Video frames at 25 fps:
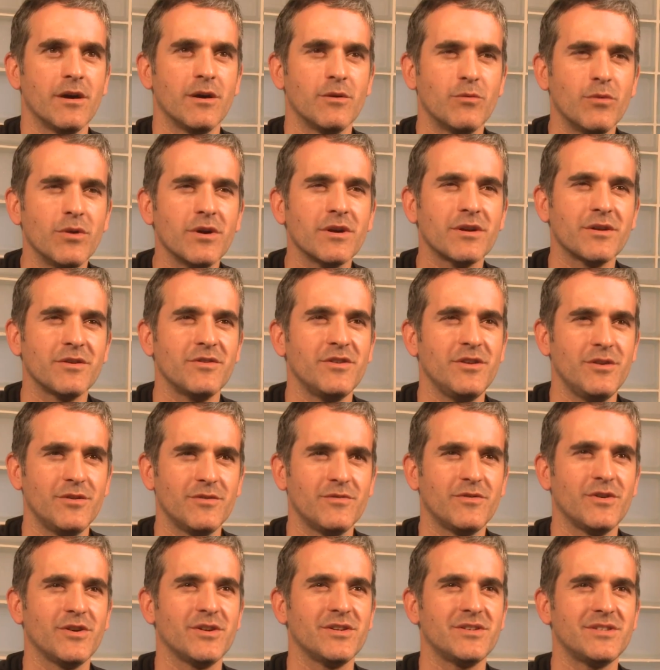Work in the
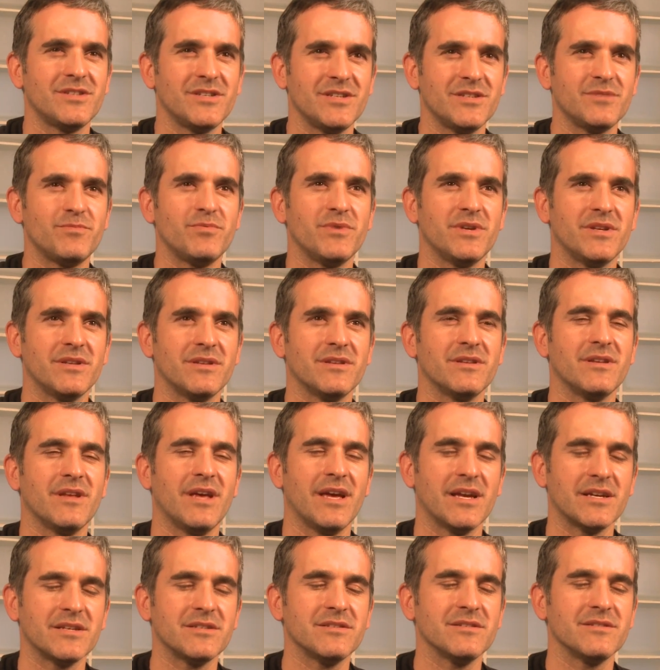university has been
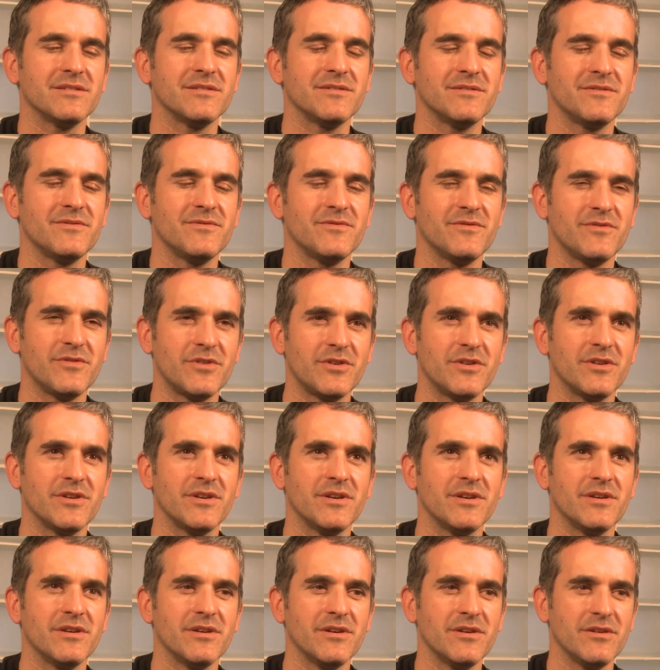excellent,
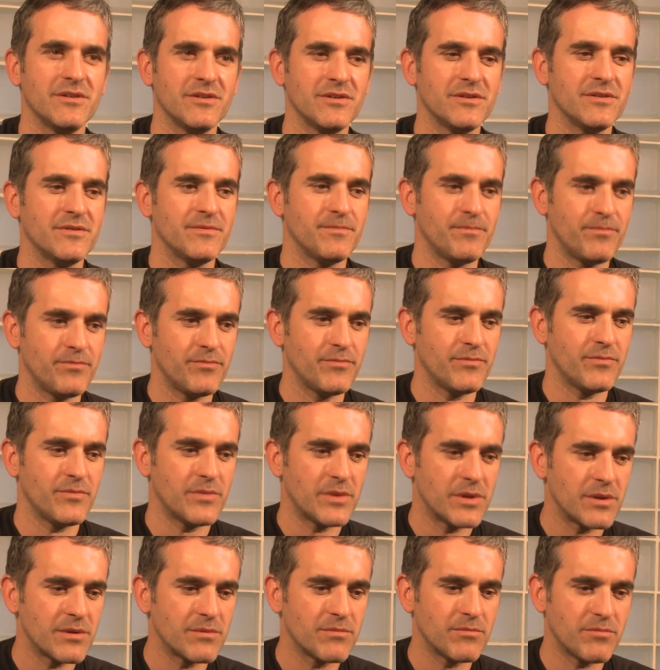very
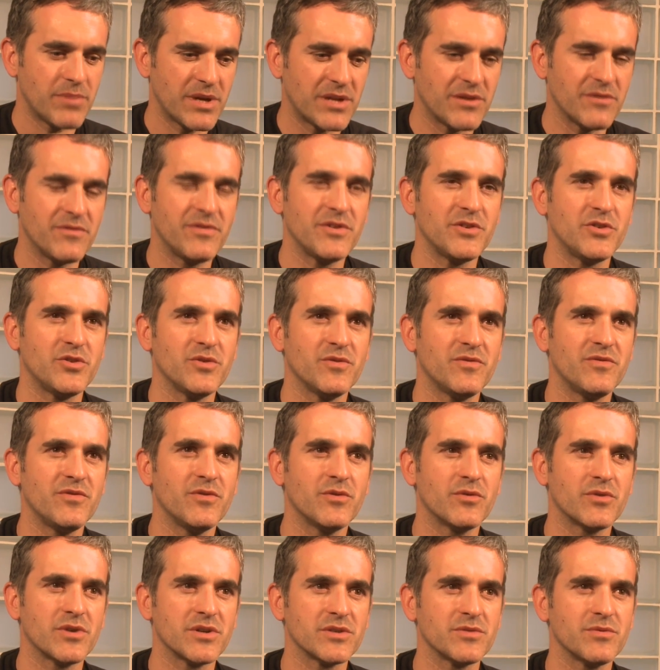beneficial
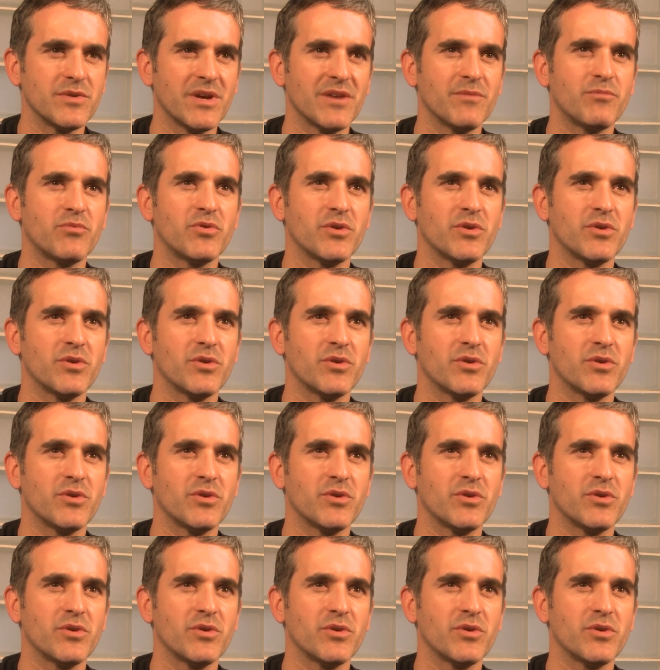for us. We have